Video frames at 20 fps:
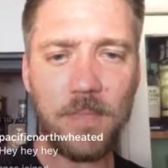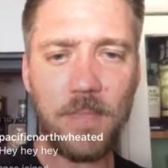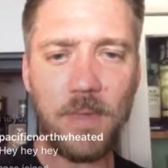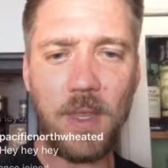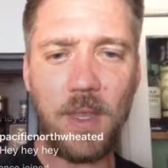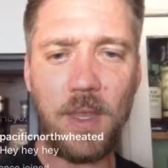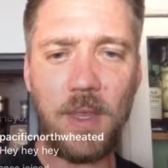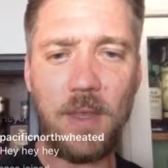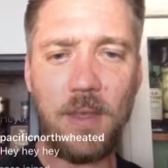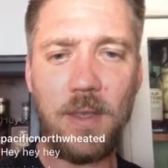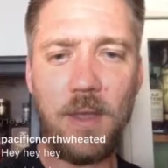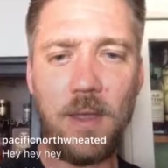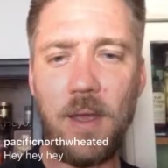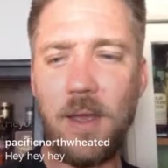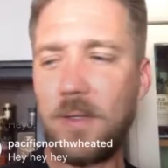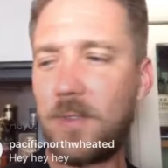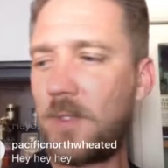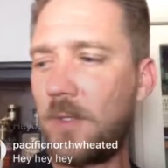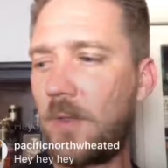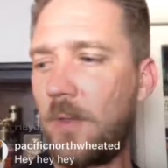And
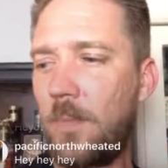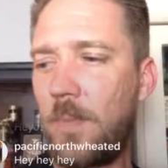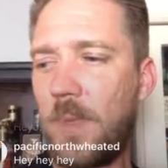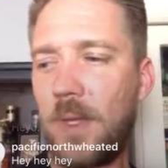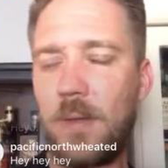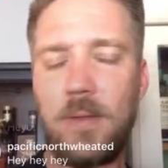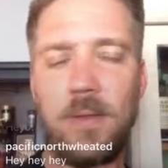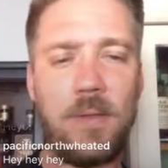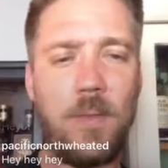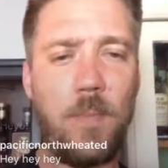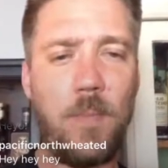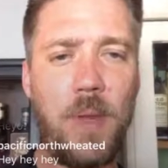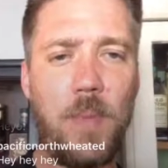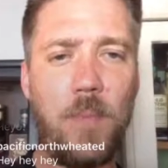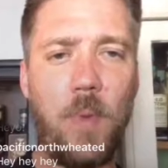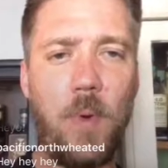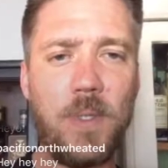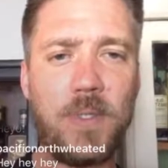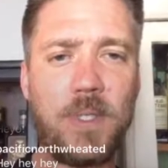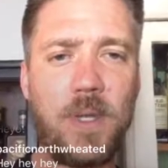till the big
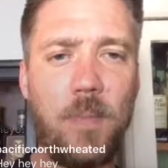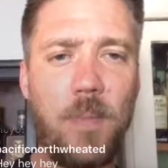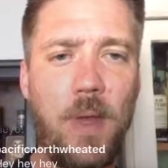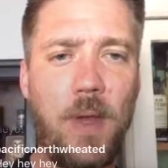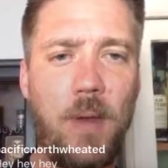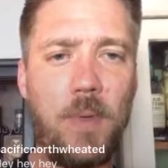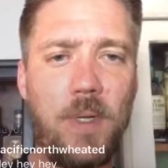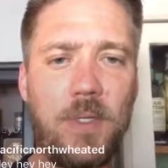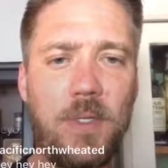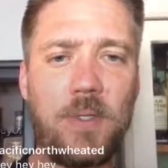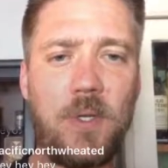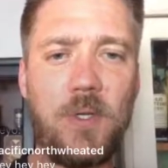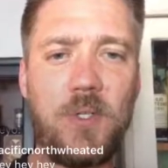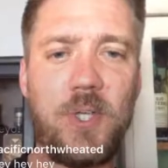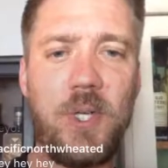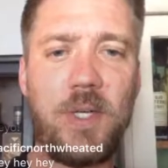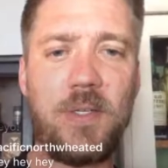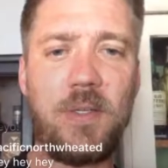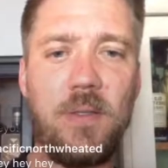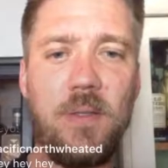boys come out, we can start
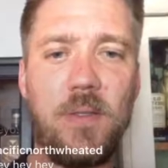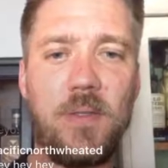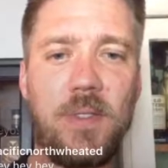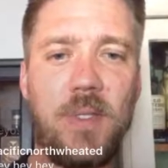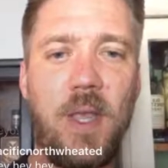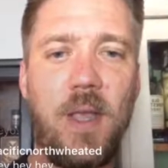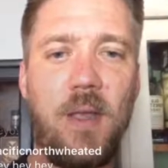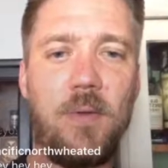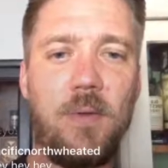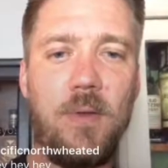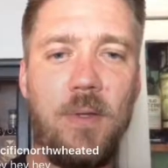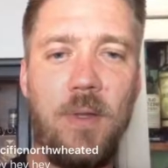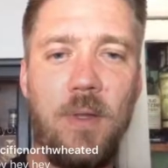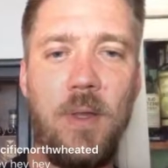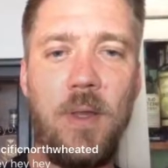chasing those down.